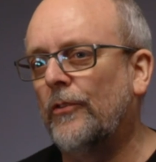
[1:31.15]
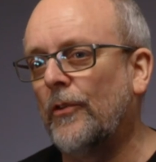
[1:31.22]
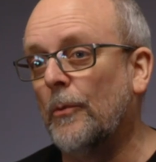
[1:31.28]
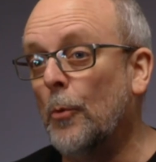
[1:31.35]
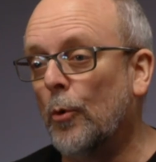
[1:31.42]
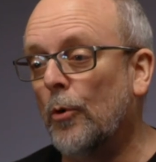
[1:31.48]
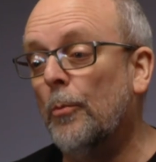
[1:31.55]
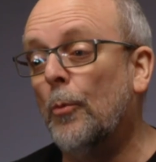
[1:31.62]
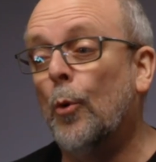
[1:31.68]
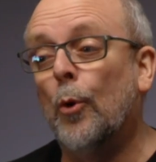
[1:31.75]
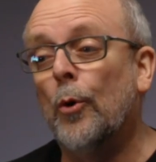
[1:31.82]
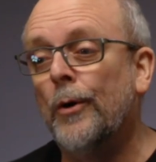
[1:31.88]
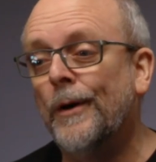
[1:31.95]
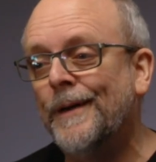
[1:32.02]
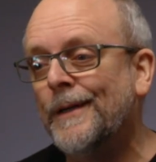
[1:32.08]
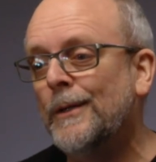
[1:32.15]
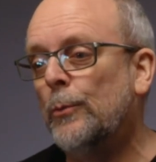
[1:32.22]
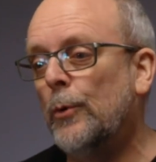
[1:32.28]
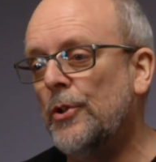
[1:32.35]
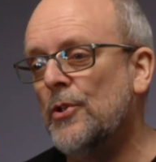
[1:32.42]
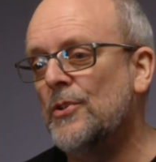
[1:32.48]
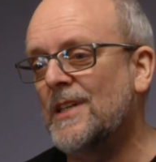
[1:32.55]
So more and more
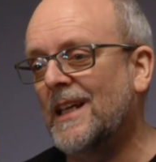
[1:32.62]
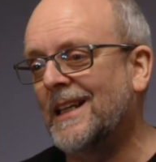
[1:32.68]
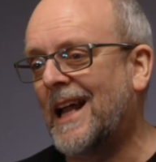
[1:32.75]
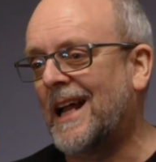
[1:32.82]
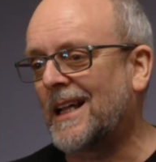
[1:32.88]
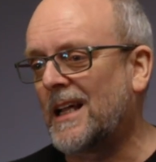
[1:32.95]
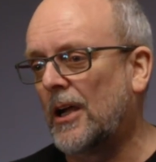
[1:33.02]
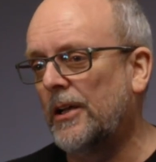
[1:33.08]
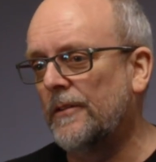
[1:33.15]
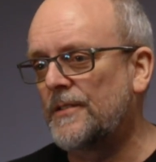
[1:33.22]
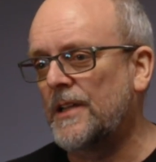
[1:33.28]
we're using that kind of